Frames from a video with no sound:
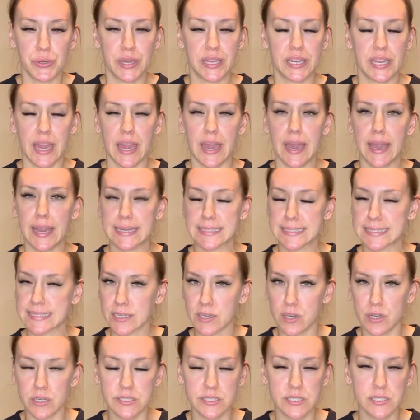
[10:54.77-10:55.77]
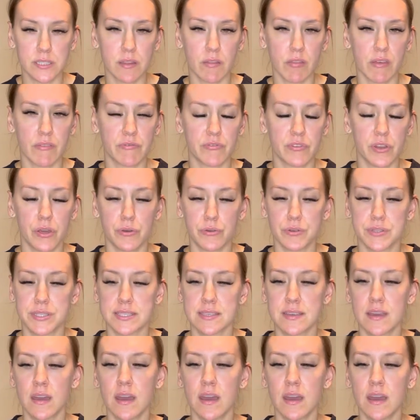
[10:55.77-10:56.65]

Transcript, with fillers: and hasn't gone to the lymph nodes,